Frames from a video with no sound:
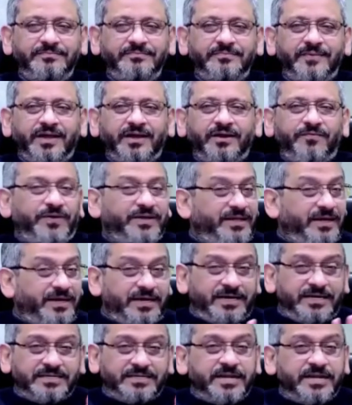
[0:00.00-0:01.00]
Whether it
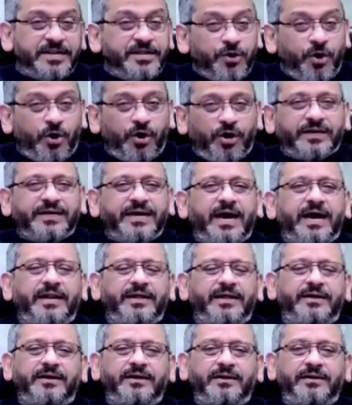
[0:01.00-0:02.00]
is in your
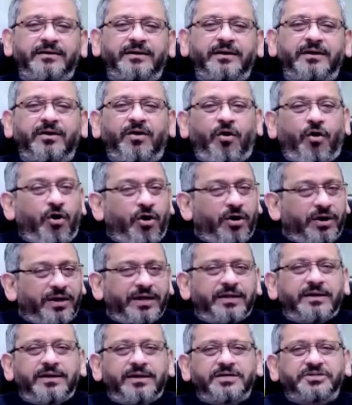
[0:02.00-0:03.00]
career or a
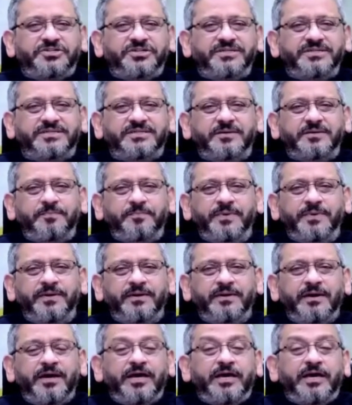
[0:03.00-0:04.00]
relationship,
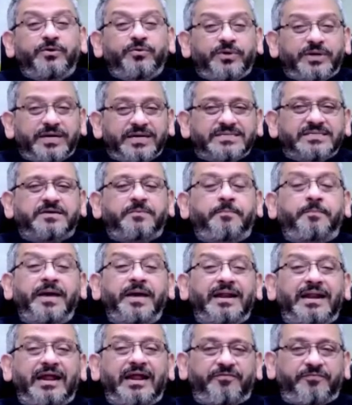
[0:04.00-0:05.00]
you risk being
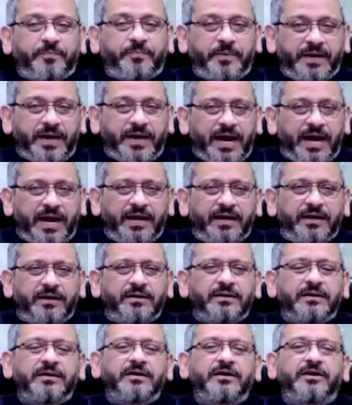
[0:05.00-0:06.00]
left behind
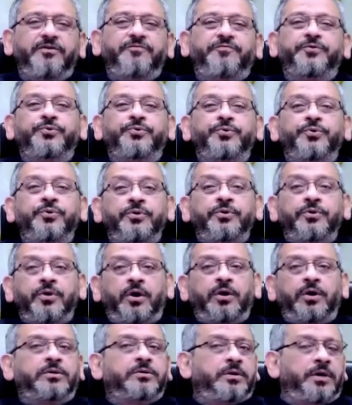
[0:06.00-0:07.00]
if you do
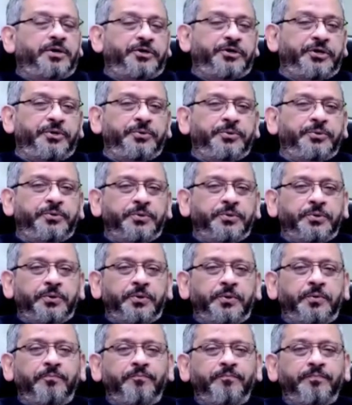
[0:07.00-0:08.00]
not continue to grow.
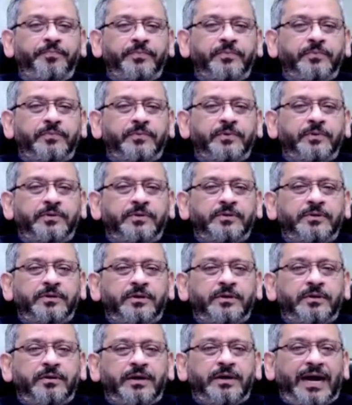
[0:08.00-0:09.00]

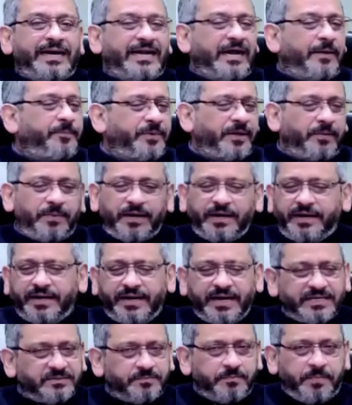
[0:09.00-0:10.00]
Adaptability
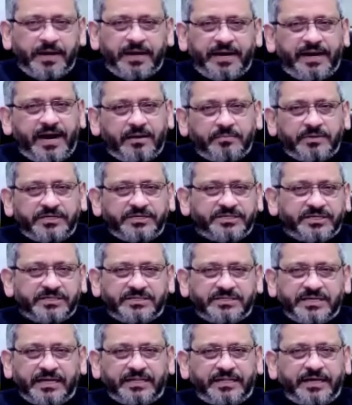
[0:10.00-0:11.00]
has many dimensions.
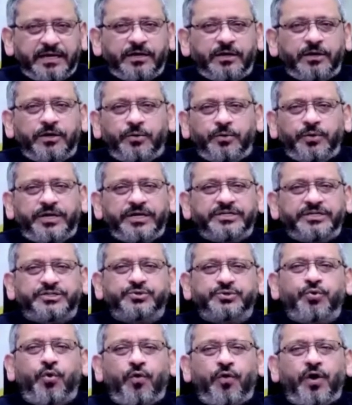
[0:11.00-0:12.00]
I think the root is
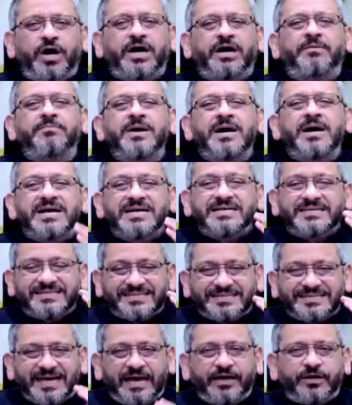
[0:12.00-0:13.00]
to overcome
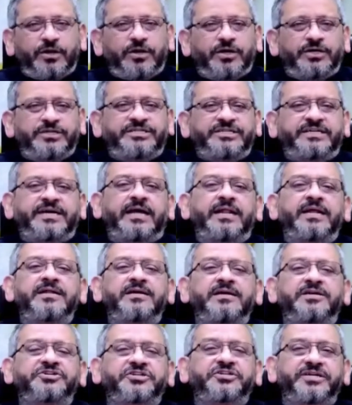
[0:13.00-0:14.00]
psychological
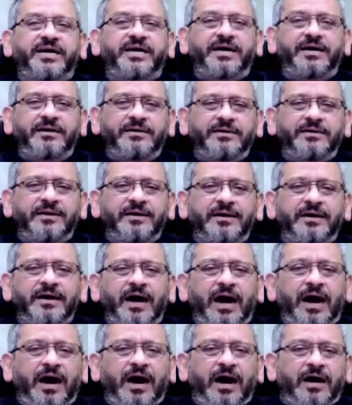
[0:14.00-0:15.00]
inertia
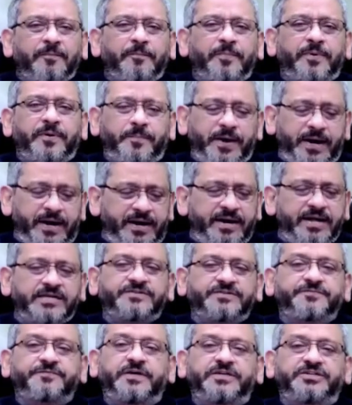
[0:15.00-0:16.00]
or preparedness
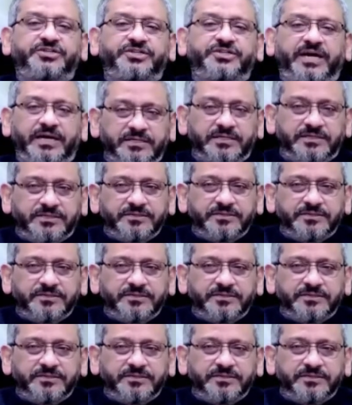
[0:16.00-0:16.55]
for change.